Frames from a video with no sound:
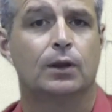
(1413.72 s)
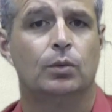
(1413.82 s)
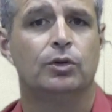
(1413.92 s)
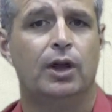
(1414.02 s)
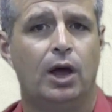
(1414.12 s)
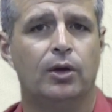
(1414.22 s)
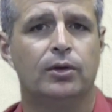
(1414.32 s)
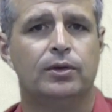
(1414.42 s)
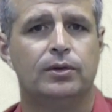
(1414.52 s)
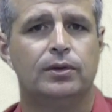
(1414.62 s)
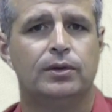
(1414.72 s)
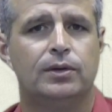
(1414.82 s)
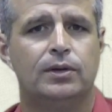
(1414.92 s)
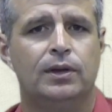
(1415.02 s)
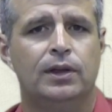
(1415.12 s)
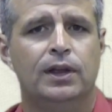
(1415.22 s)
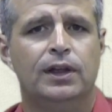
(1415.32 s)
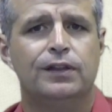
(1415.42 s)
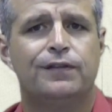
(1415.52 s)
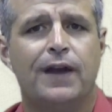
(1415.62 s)
Well, no.
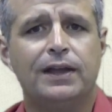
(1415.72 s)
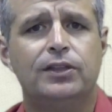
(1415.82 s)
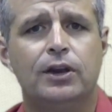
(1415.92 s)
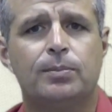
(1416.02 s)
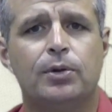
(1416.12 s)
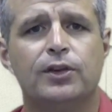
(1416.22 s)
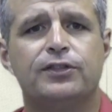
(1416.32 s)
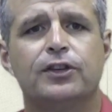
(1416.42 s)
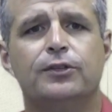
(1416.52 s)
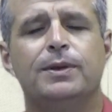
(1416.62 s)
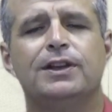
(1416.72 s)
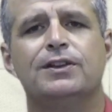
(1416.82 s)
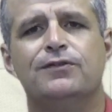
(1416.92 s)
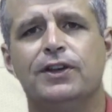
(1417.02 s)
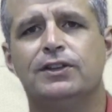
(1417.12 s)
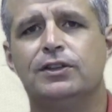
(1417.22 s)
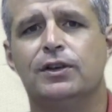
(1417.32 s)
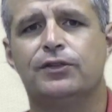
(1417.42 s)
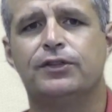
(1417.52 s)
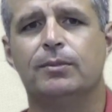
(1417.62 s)
The fact that a person has been convicted
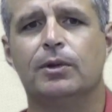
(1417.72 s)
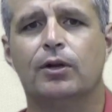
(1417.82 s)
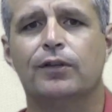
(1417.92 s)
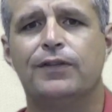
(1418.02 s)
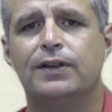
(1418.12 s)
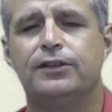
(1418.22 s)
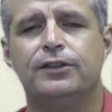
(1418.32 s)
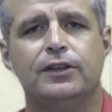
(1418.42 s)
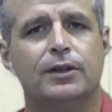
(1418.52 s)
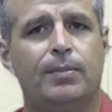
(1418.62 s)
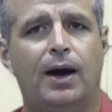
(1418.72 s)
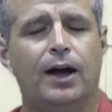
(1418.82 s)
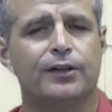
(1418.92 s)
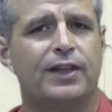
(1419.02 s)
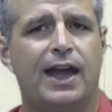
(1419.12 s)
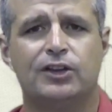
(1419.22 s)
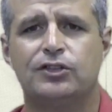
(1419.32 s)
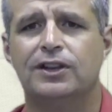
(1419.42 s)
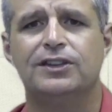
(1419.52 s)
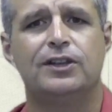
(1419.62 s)
of similar offences in the past
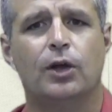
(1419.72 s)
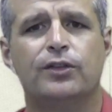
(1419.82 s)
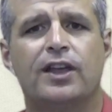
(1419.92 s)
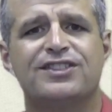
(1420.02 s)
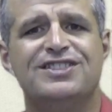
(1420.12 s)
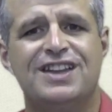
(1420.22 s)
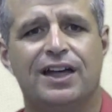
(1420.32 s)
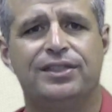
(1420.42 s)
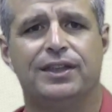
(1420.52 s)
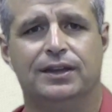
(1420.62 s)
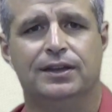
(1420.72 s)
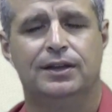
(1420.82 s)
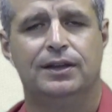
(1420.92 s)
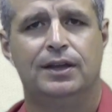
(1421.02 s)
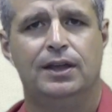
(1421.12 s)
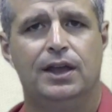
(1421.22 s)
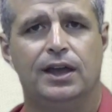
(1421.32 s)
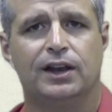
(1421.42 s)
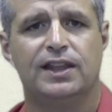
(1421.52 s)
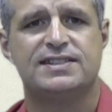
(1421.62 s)
actually tells us nothing
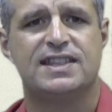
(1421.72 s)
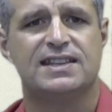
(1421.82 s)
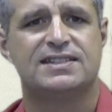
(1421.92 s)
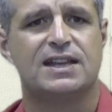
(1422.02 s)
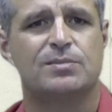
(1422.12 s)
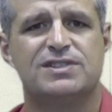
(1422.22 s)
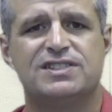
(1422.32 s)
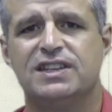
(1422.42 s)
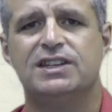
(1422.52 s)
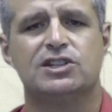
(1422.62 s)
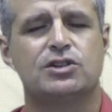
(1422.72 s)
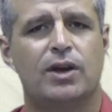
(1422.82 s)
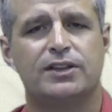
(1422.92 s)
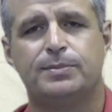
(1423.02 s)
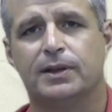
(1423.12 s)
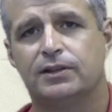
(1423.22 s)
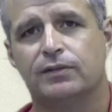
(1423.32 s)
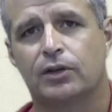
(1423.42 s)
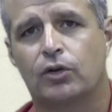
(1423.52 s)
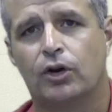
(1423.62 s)
unless there's some signature aspect of
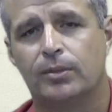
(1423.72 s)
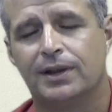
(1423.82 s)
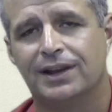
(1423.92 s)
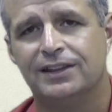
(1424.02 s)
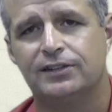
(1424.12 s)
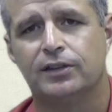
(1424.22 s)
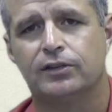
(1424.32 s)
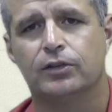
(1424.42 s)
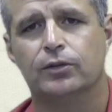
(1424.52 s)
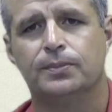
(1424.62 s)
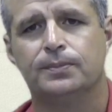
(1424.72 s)
the crime that links the two.